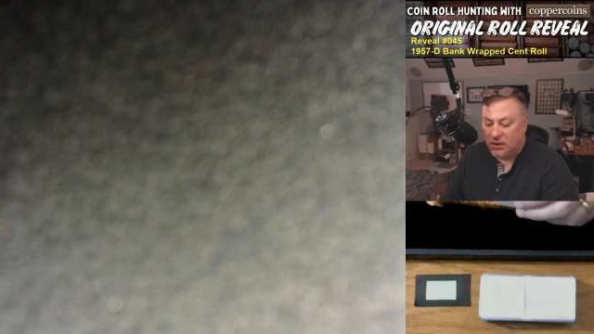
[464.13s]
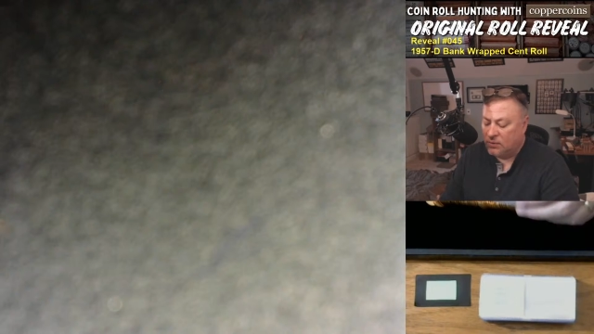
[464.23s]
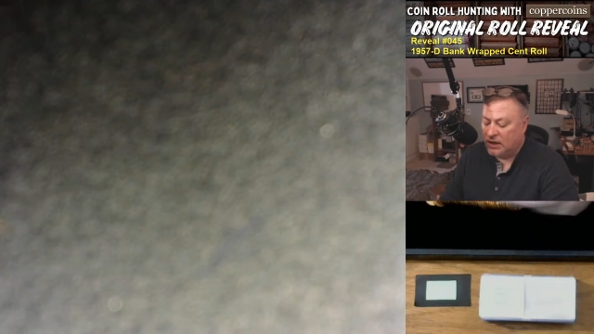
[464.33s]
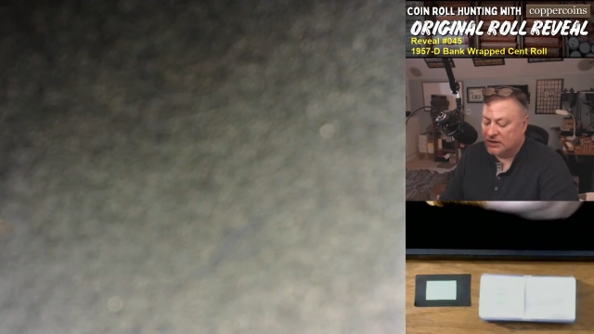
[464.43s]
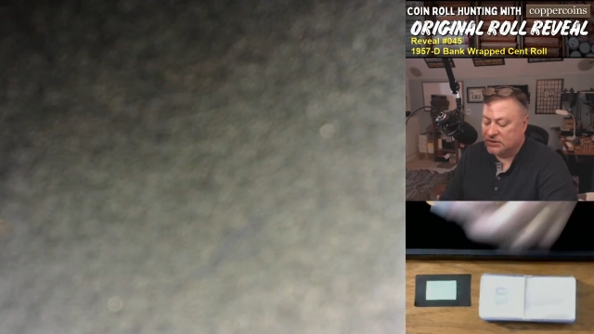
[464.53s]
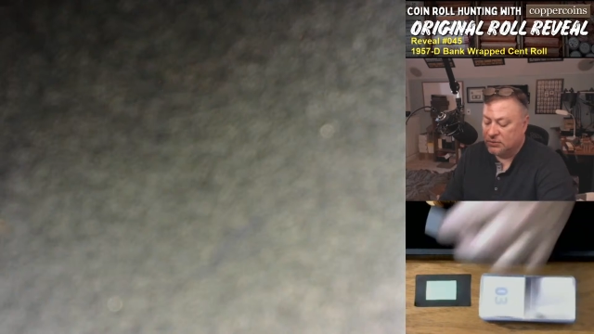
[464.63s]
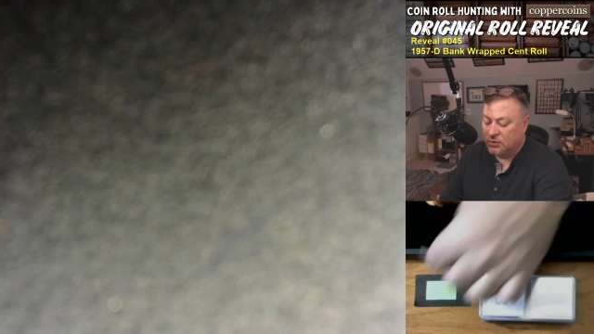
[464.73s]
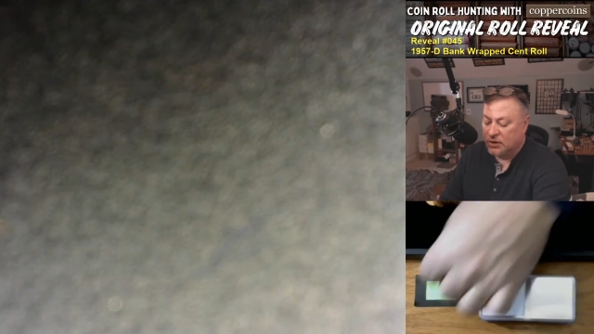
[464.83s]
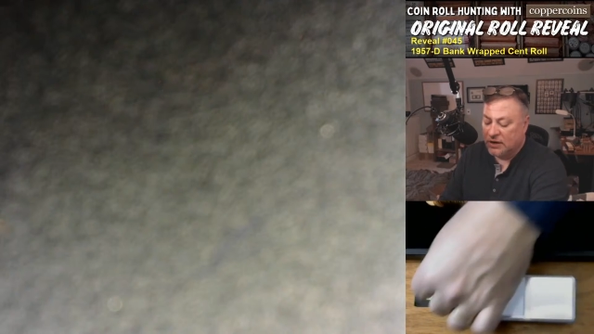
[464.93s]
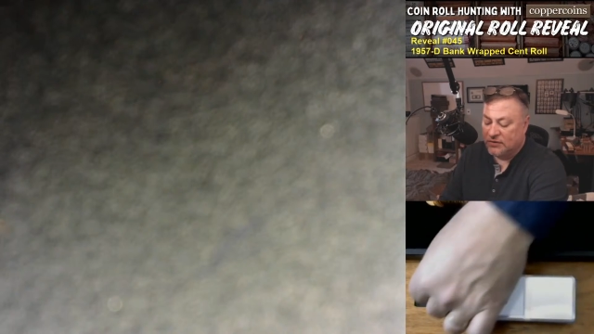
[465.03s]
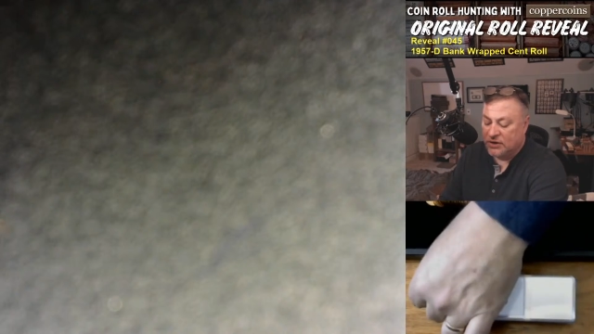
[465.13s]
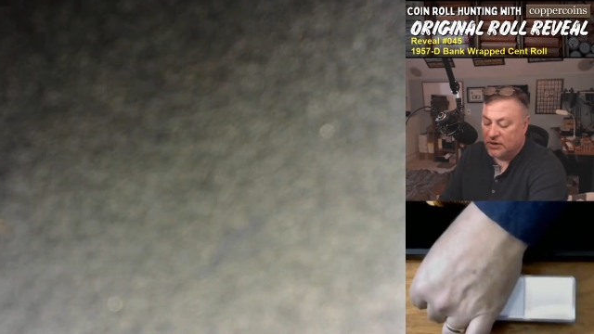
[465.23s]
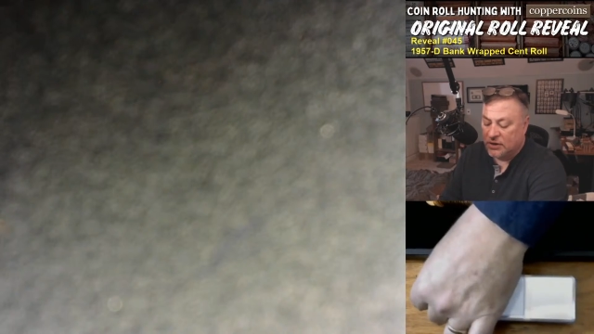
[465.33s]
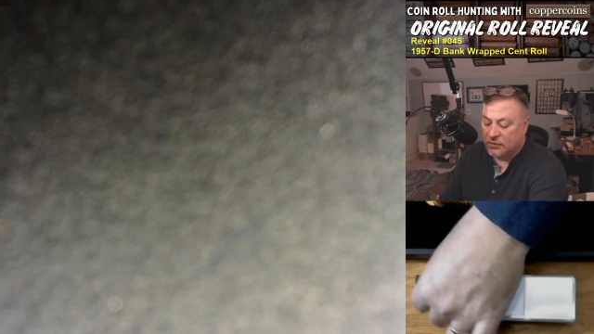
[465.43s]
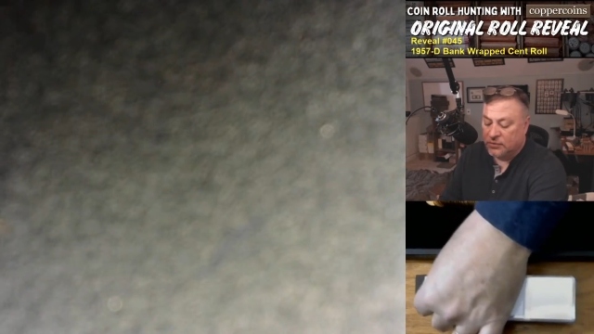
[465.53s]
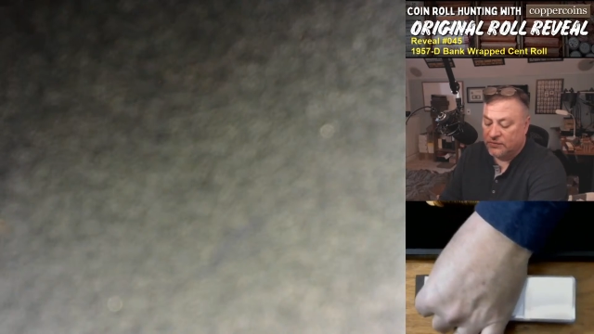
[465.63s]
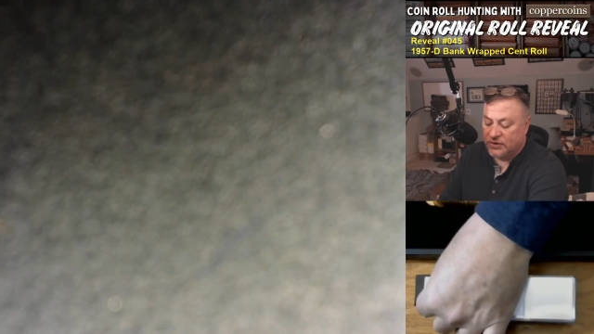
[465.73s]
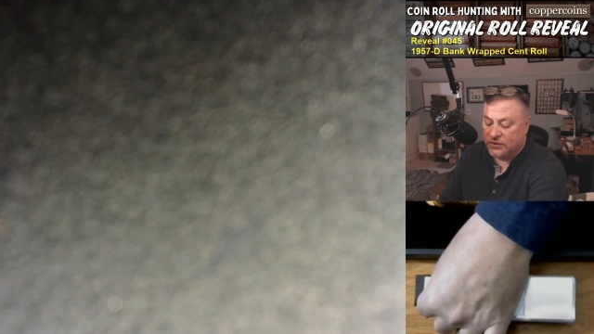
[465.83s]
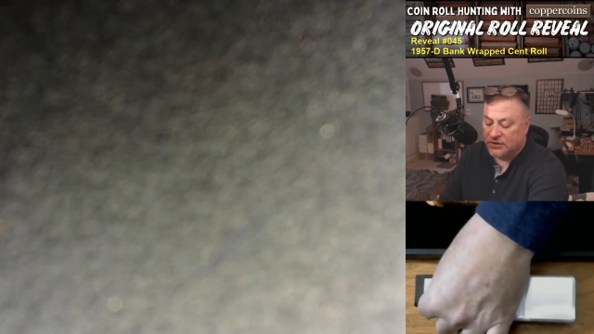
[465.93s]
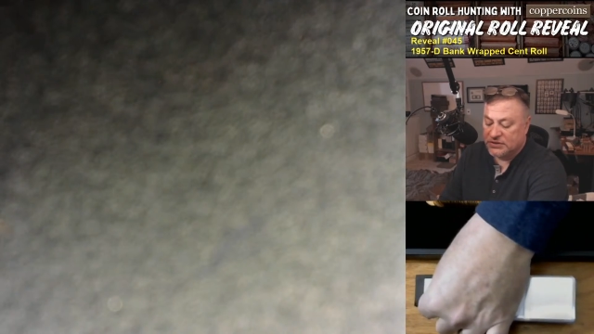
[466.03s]
Well, actually, we're having another
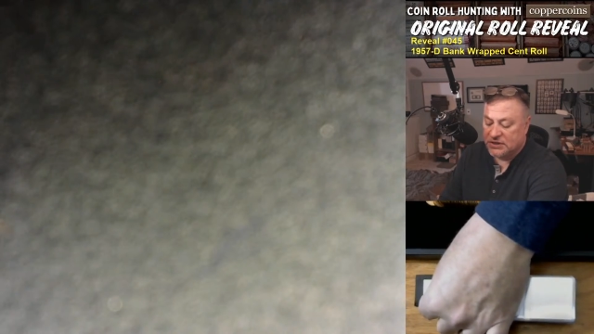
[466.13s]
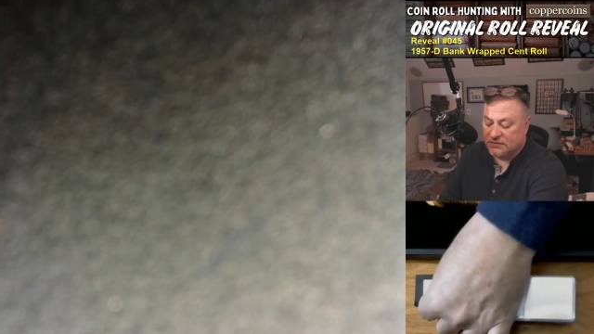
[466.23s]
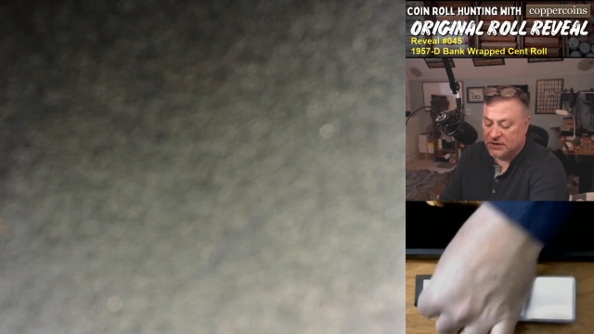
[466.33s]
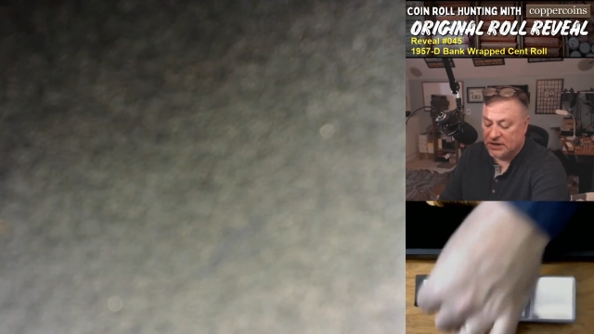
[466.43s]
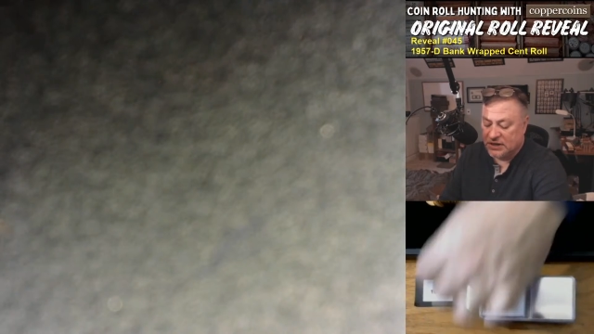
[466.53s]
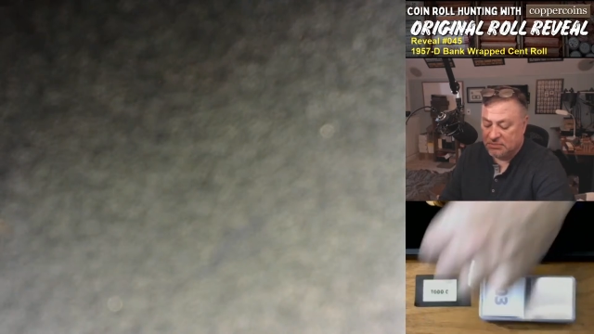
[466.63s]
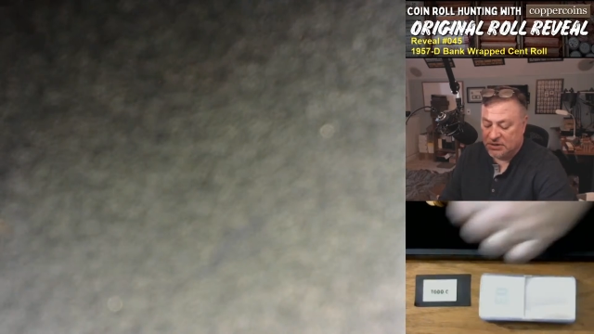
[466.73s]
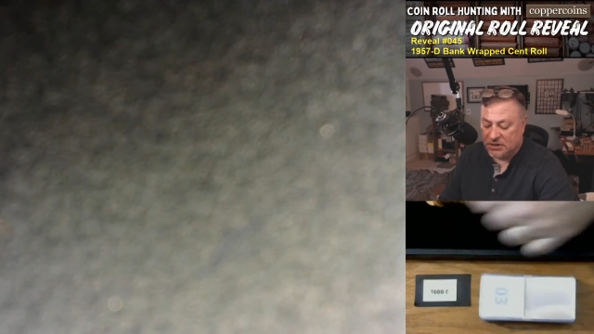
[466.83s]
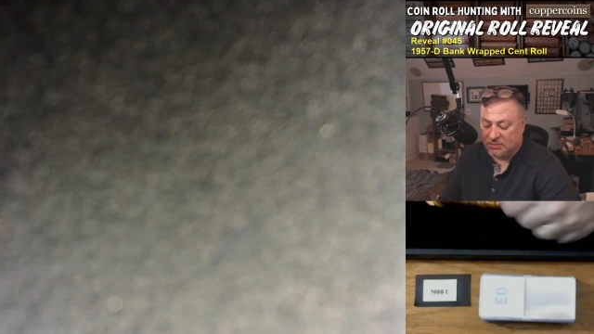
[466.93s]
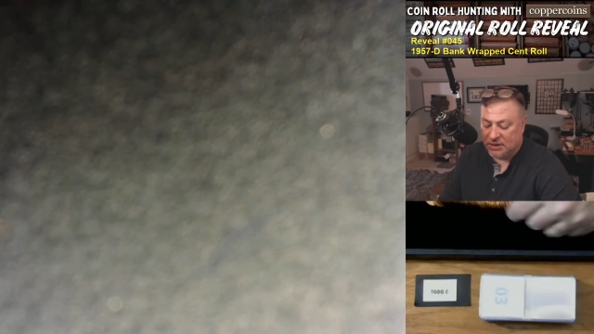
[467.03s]
reveal this evening at 8 p.m.,